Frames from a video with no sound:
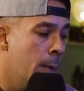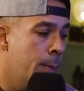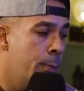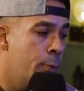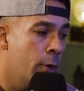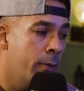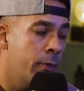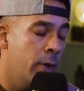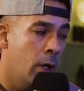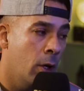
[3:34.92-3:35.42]
My
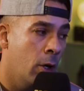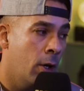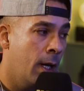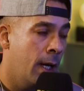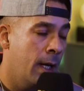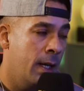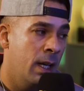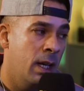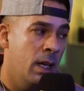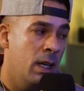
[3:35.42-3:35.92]
brother-in-law
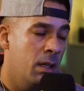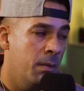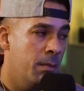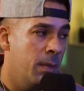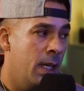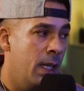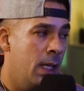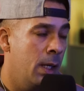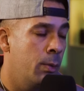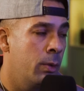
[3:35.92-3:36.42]
had it.
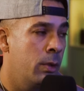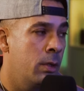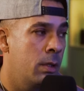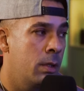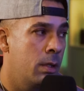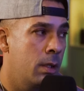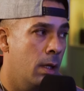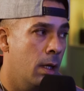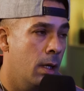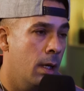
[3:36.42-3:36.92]
He
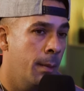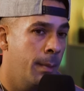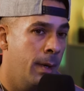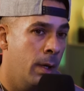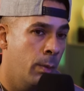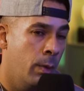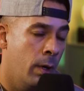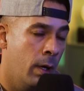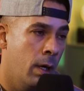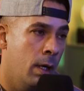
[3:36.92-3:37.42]
was a
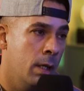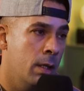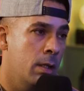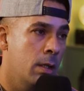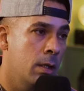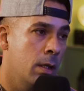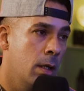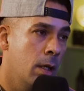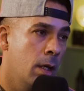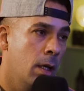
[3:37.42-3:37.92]
bit worse.